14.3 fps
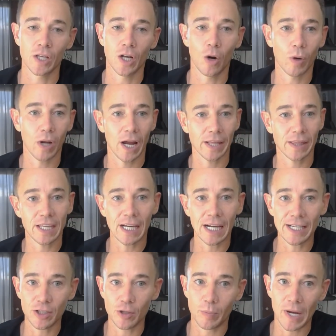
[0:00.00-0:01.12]
You know what I think I
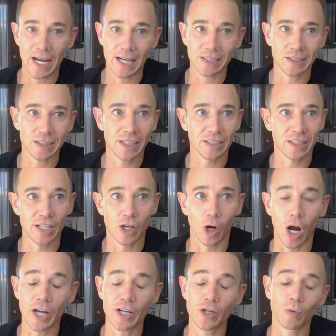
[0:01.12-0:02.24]
do best is, you know,
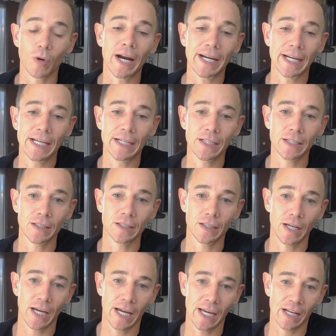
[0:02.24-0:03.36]
underwriting
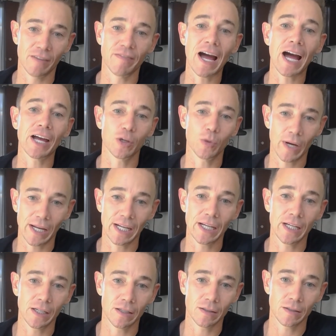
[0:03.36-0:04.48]
and
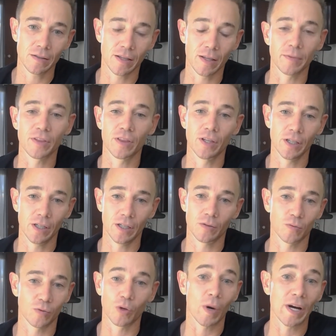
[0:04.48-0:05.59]
evaluating the
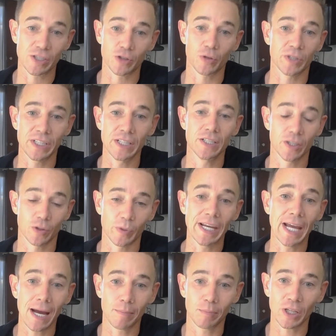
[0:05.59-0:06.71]
the the right strategic
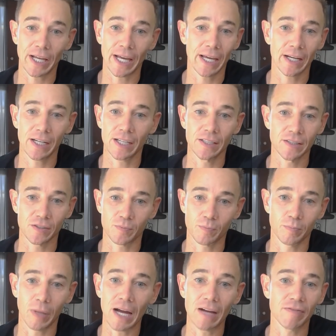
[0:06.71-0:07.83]
rehab plan is
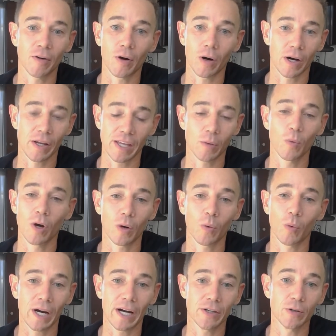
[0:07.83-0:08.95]
by far I think what
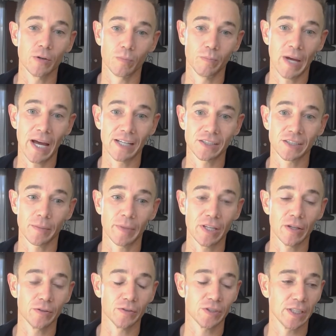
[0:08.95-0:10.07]
what I do best. I mean,
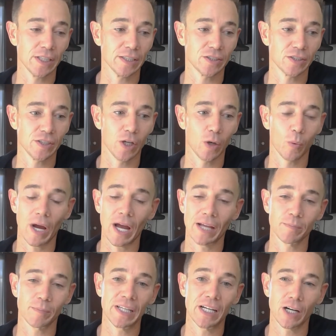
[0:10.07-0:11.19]
those it's you know
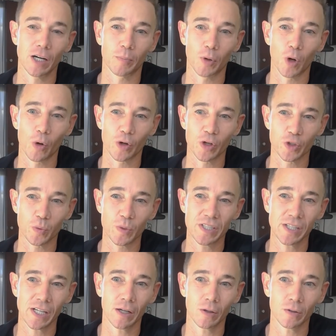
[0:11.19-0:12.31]
at being in a brokerage, we
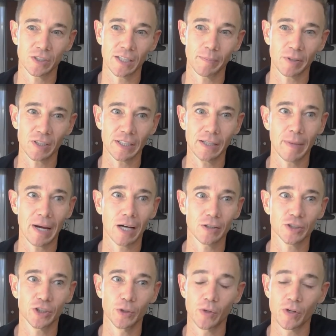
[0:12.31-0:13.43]
sell typically
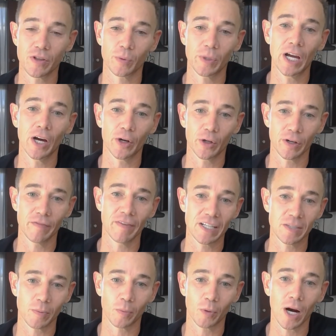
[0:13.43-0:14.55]
about two to three hundred
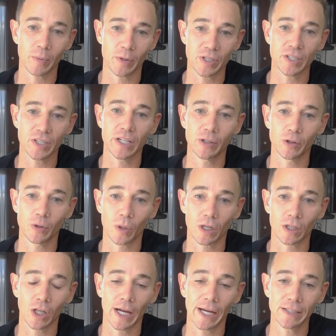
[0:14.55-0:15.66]
investment properties a year to our
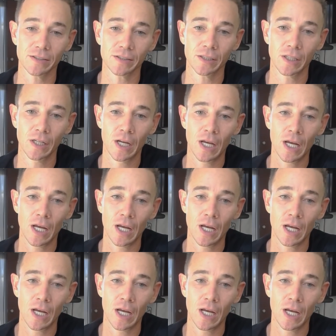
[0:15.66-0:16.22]
clients,